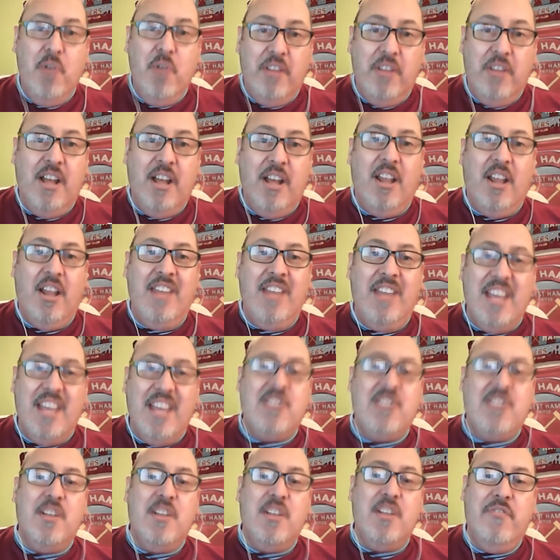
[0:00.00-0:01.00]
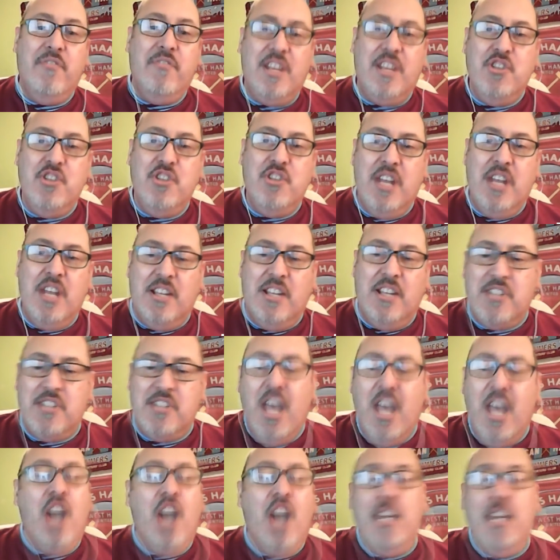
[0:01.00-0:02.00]
freaking jealous.
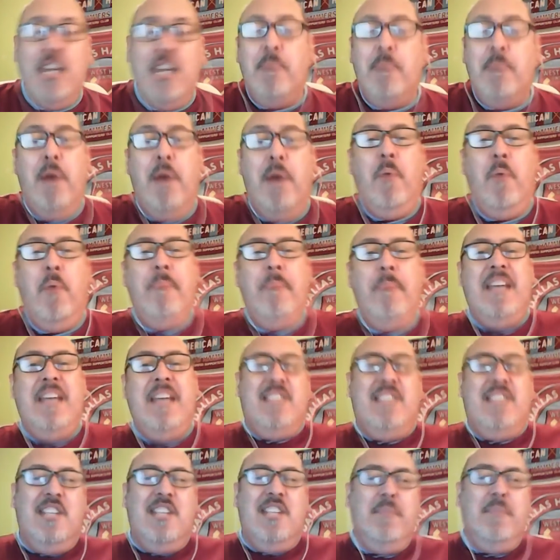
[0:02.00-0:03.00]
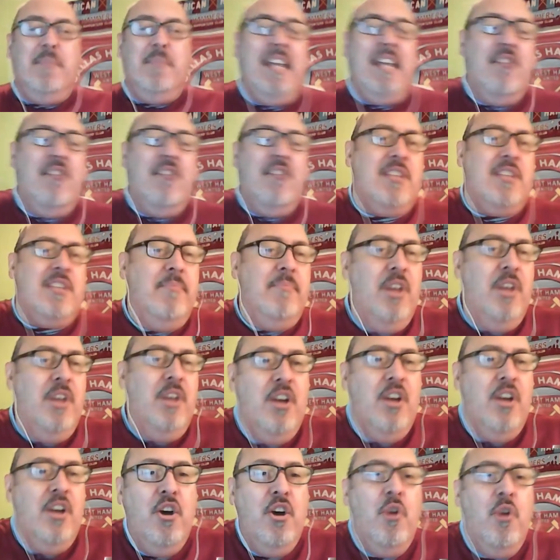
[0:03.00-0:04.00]
You know, my one mate said to me, goes,
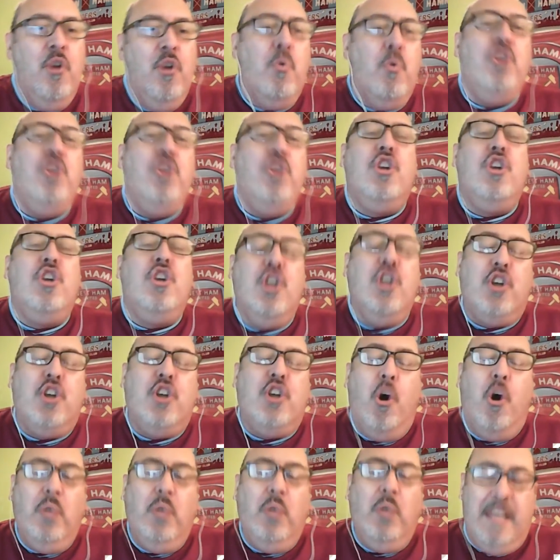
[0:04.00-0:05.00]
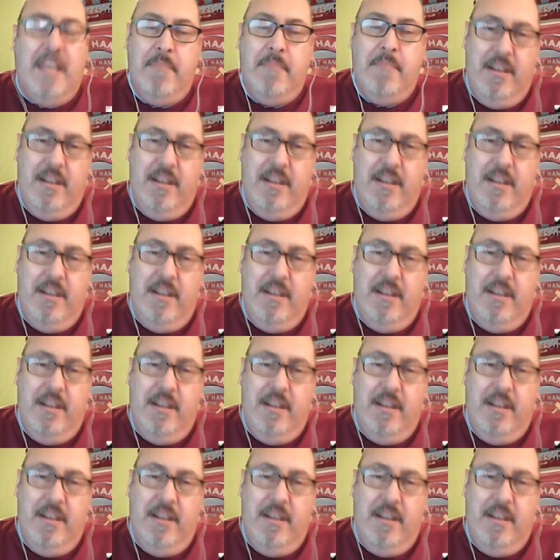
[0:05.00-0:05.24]
"What you gonna call him?"